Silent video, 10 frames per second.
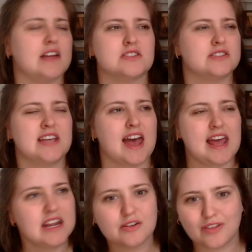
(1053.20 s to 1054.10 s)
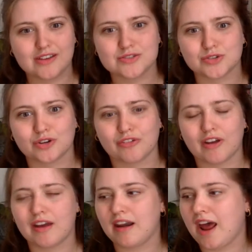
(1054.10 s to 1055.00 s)
just, yeah, any of the history of
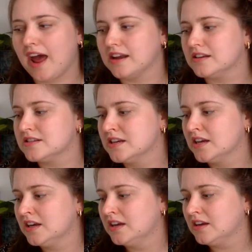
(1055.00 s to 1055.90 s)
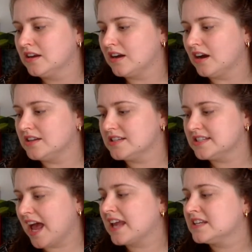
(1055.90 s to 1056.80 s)
it, and
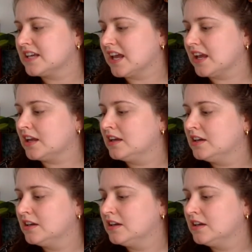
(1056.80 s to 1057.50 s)
understanding,